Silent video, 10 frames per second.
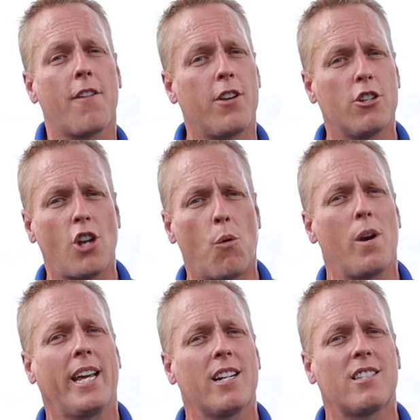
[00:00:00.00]
And if you don't
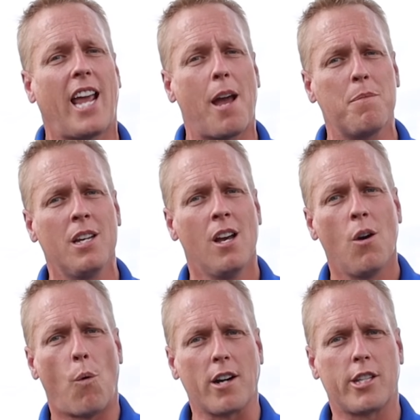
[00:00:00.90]
want to get scammed,
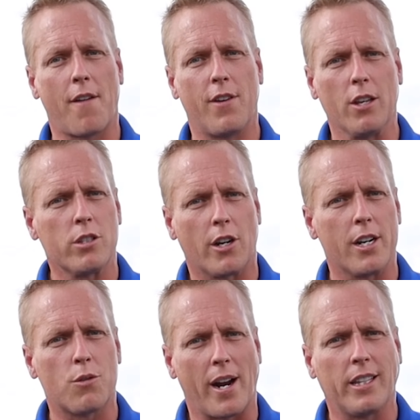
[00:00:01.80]
watch that video
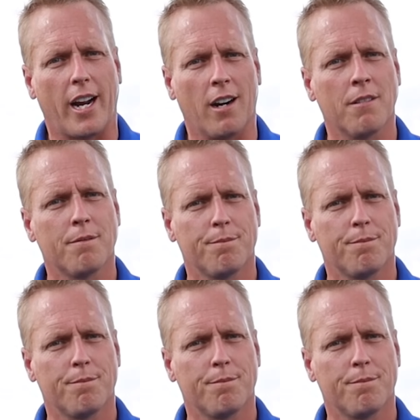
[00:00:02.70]
series right there.